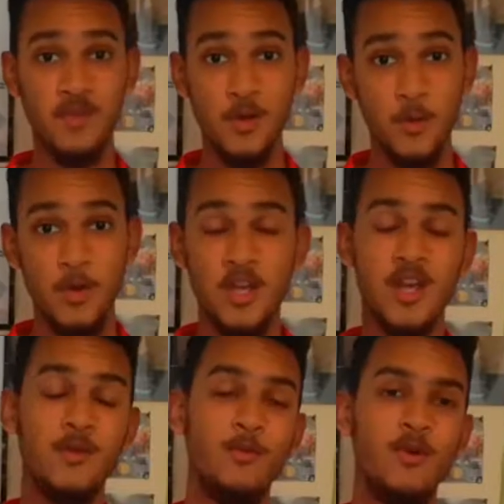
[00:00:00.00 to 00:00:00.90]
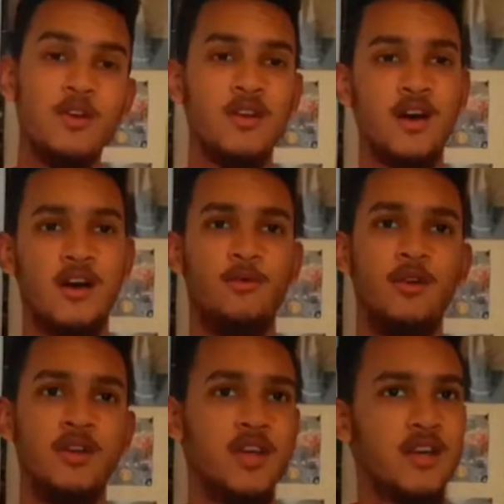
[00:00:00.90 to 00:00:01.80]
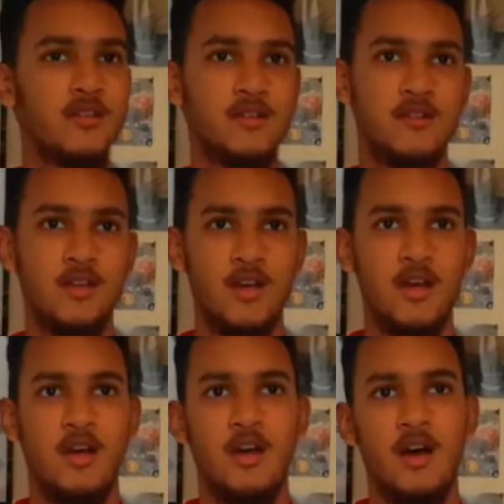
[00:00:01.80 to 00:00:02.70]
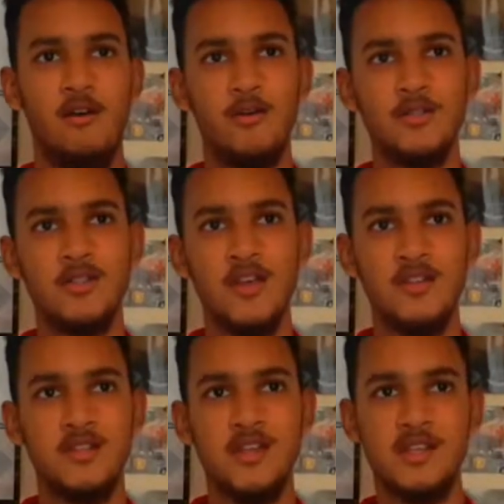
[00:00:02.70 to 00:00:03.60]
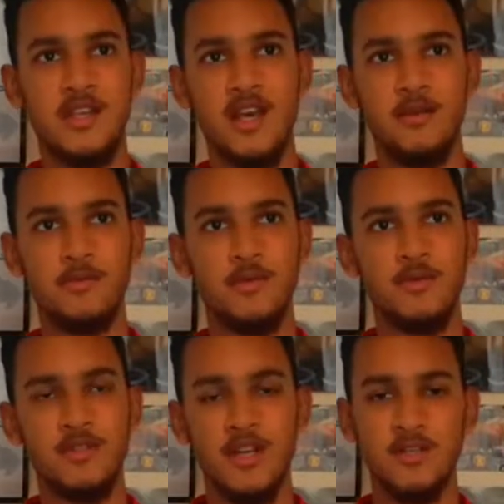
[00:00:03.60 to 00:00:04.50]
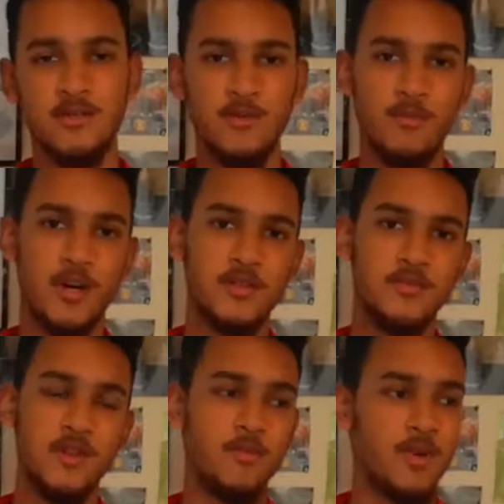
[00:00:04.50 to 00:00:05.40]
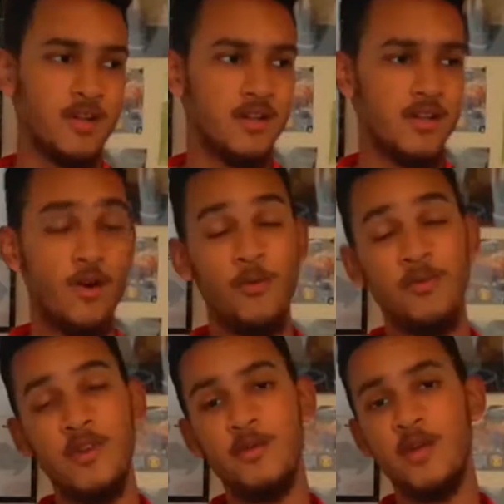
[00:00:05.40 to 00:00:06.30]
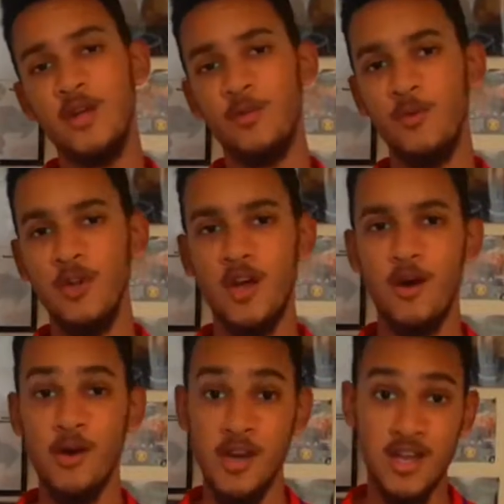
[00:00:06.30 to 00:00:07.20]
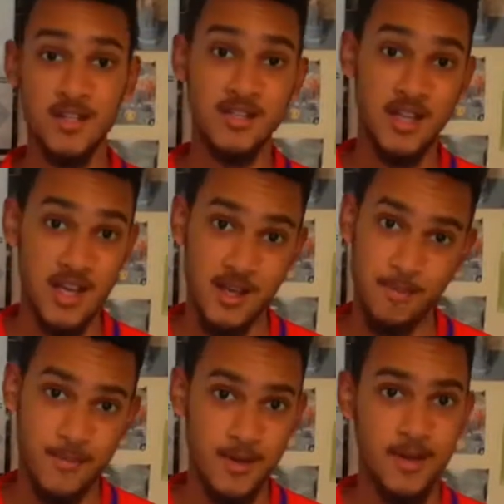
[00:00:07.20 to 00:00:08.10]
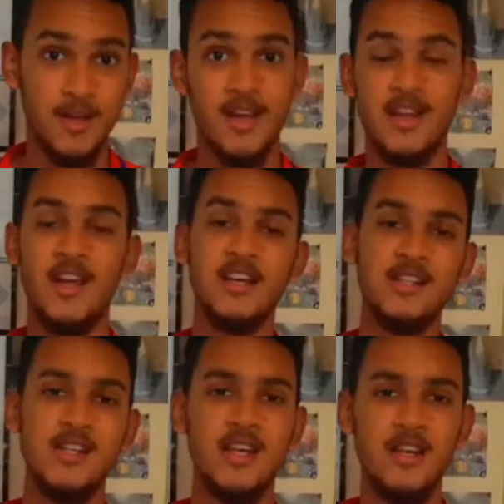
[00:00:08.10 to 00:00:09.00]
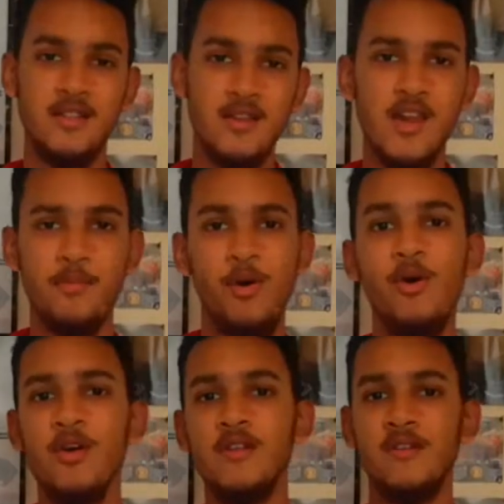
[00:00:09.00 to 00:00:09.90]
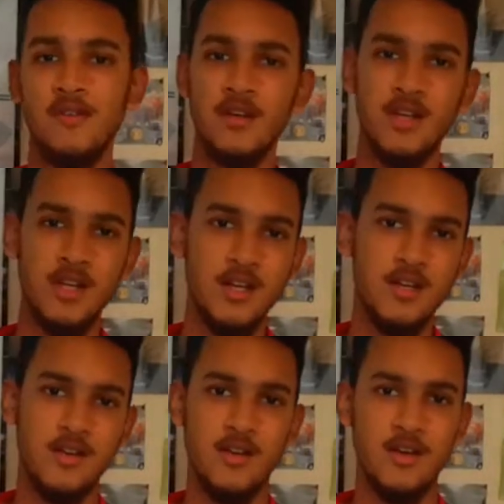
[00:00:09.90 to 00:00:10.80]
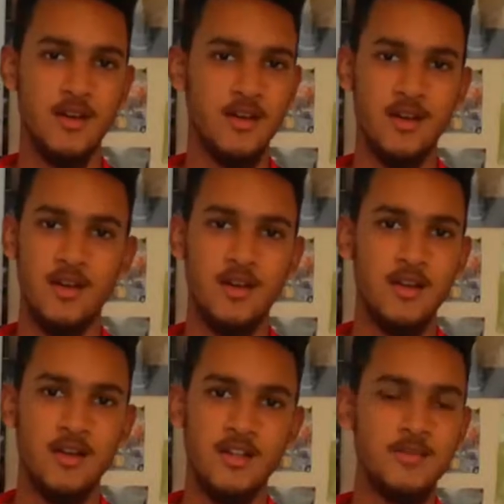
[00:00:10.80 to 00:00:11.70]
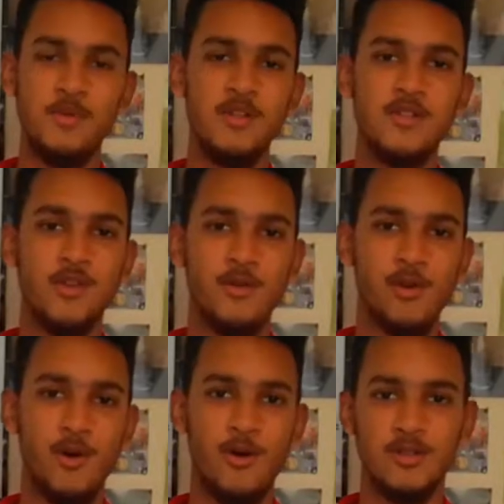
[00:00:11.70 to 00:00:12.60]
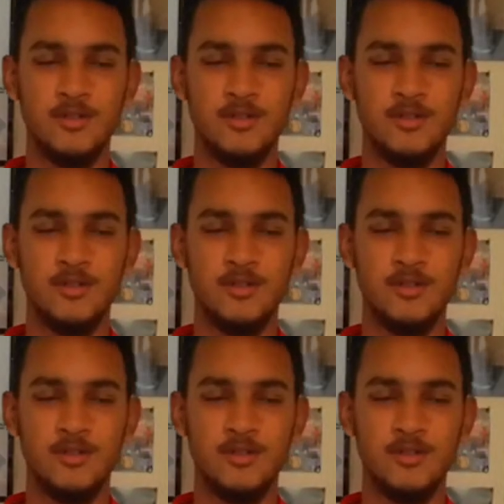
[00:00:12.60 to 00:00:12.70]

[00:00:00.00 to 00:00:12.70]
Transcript: we can win our next, I won't say 6 games because that's too much for them, but hopefully we can win our next game and actually get 3 points again. It's been so long.